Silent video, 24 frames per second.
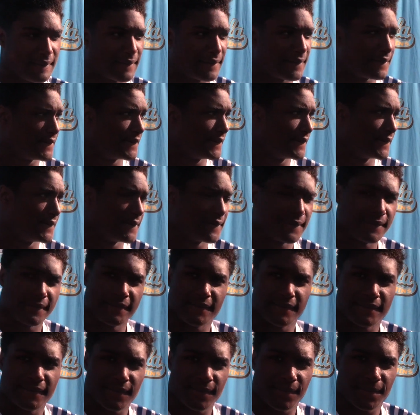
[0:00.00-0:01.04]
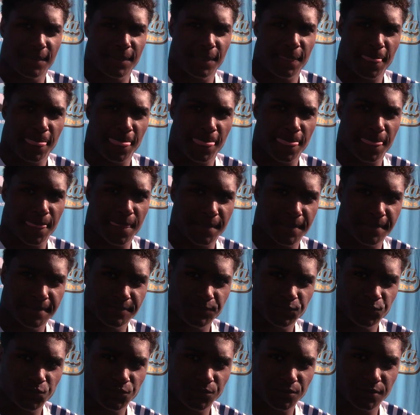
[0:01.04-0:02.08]
Um, how does how does Coach
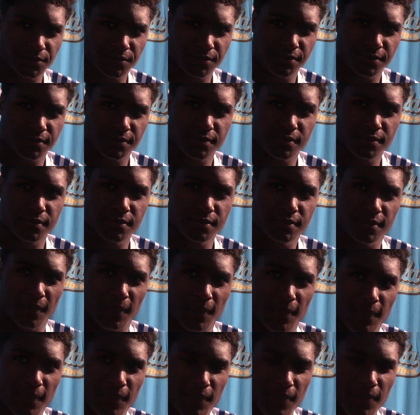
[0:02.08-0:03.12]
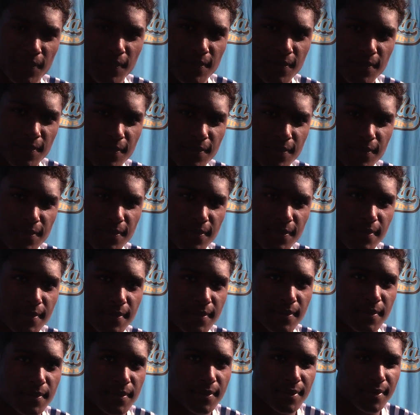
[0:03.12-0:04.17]
Bradley, how is he different from Coach Brick in
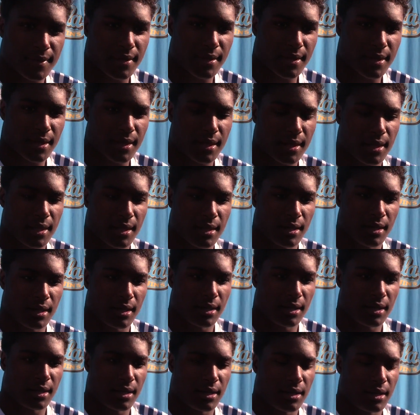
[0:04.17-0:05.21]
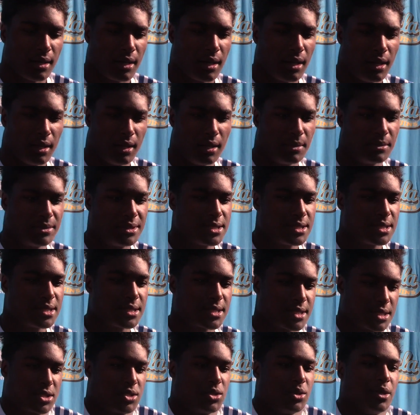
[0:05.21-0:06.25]
the way that he works with you guys? Um, it's
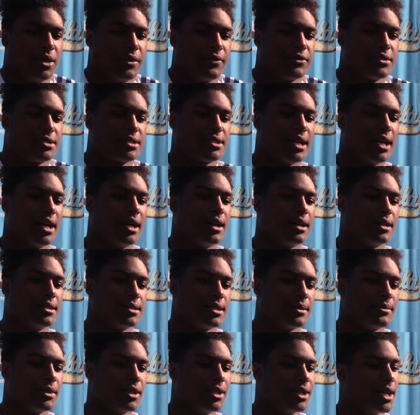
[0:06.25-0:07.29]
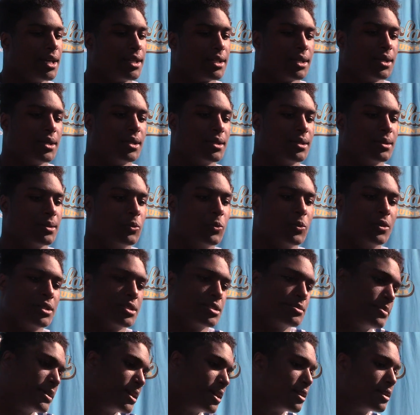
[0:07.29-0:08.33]
just two different styles. I mean, not that
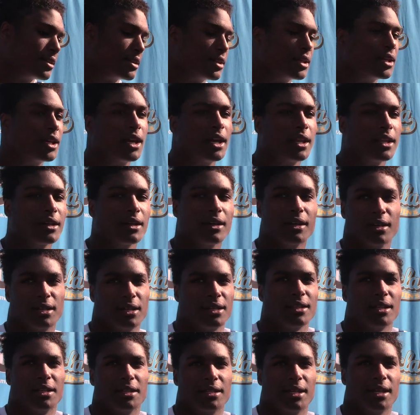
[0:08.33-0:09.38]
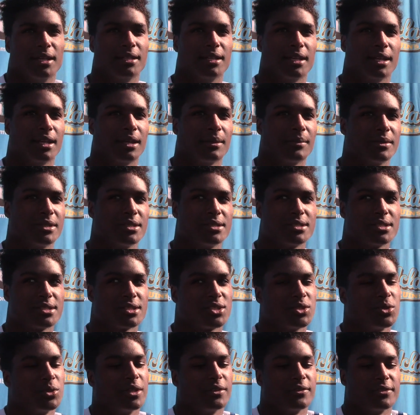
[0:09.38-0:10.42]
one's better than the other or anything like that. I mean, it's just
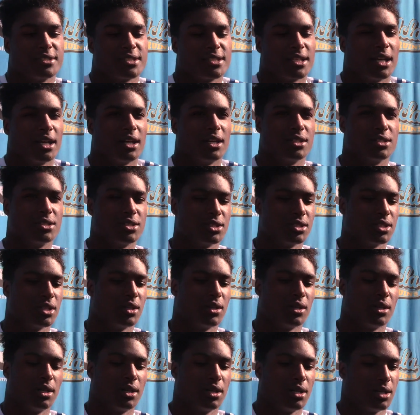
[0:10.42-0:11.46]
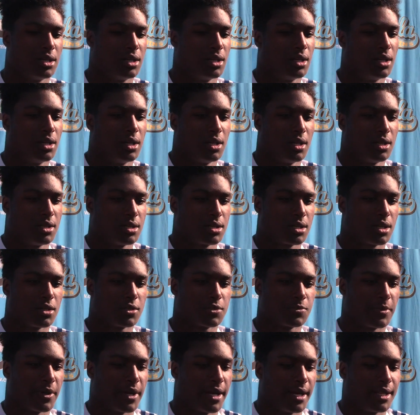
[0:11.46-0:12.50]
two different styles, you know. Uh,
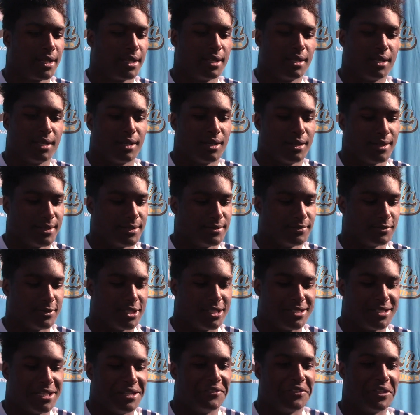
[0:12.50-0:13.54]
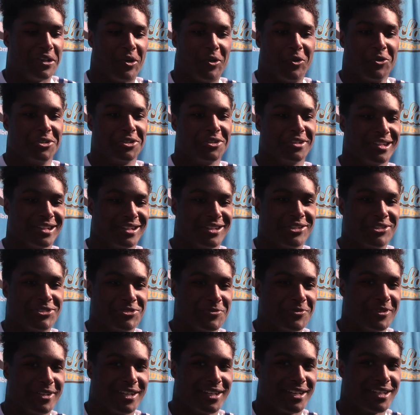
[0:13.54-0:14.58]
Coach Bradley, uh, he's definitely older than Coach
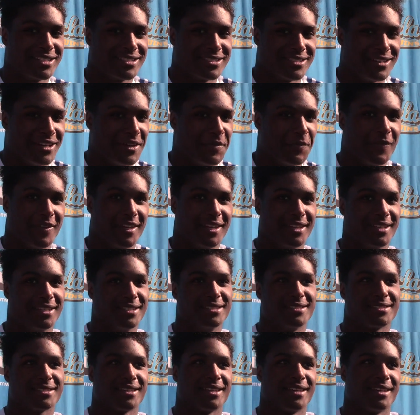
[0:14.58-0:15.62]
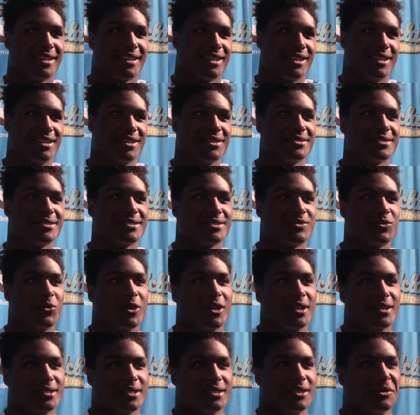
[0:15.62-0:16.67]
Brick, so I mean, he's he uses
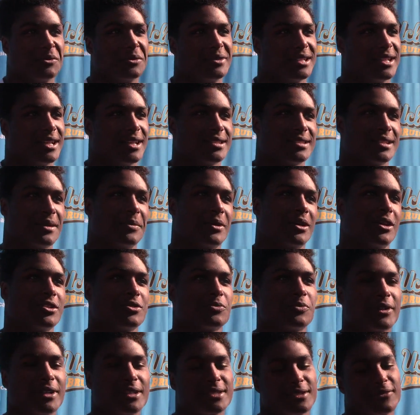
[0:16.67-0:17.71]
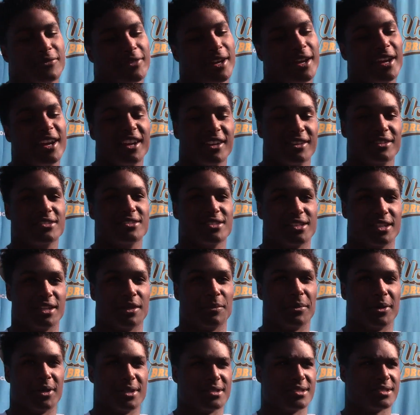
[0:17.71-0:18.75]
words a little bit less. I mean, Coach Brick's a very energetic
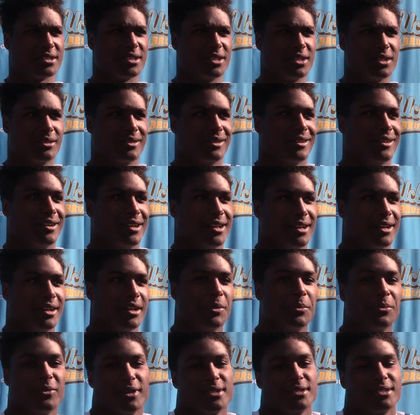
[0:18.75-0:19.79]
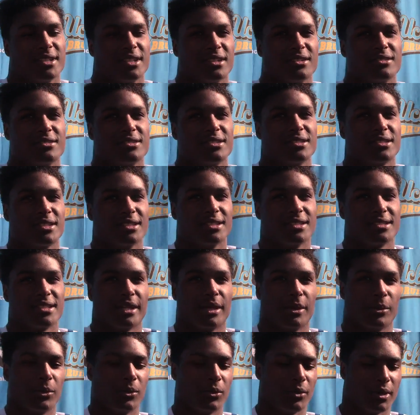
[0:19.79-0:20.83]
person, you know. Uh, he brings energy to the
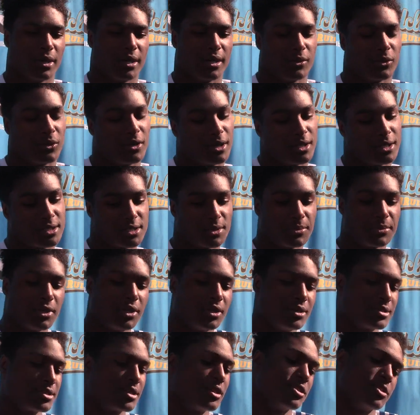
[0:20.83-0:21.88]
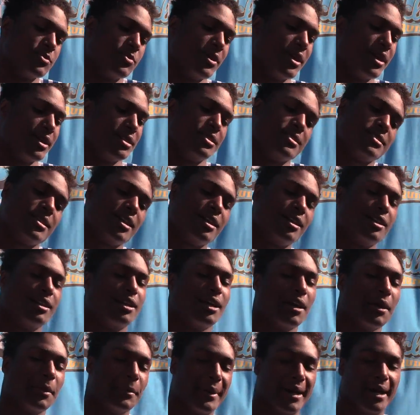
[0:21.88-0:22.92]
table, whereas opposed Coach Bradley's kind of
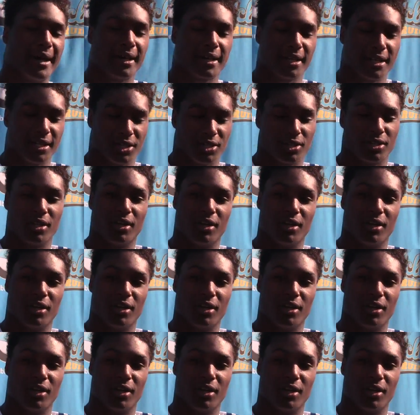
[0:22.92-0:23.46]
laid back